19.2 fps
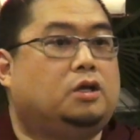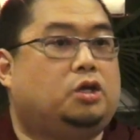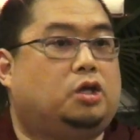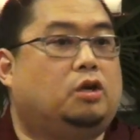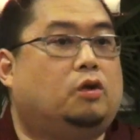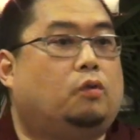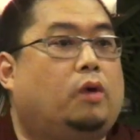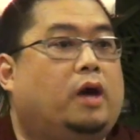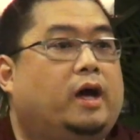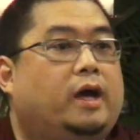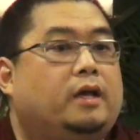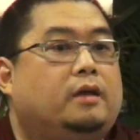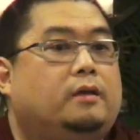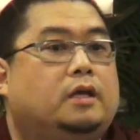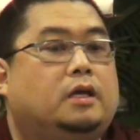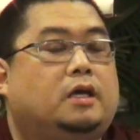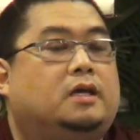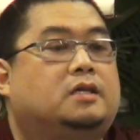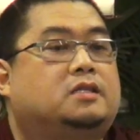You know why?
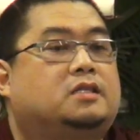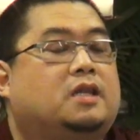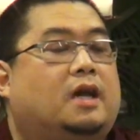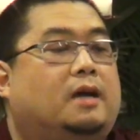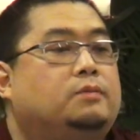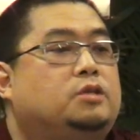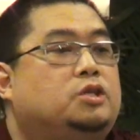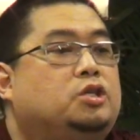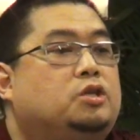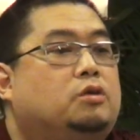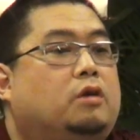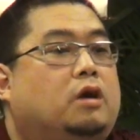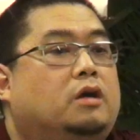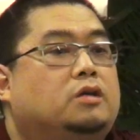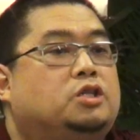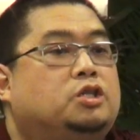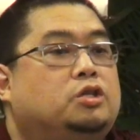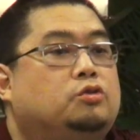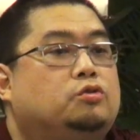It's time to show
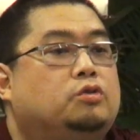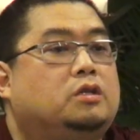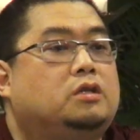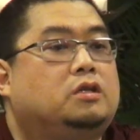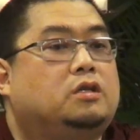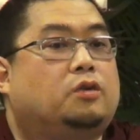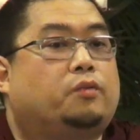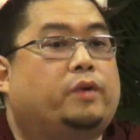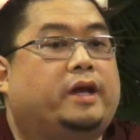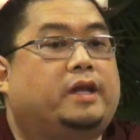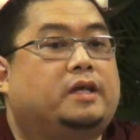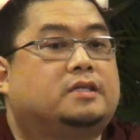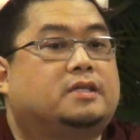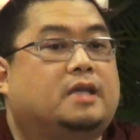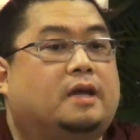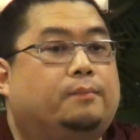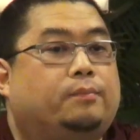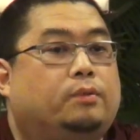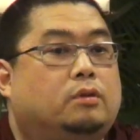our children the right
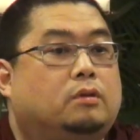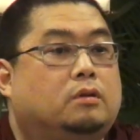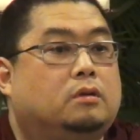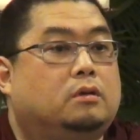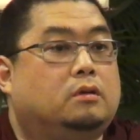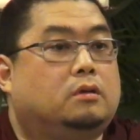example